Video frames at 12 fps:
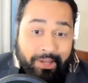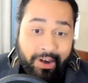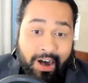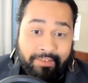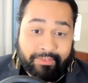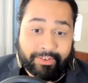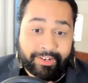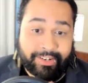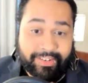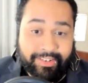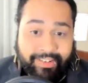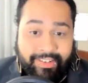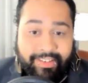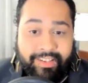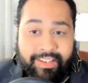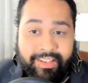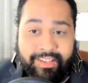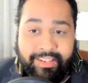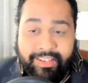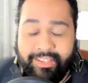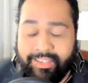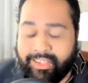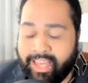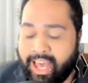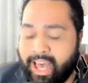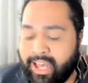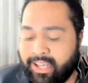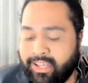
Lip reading: offered that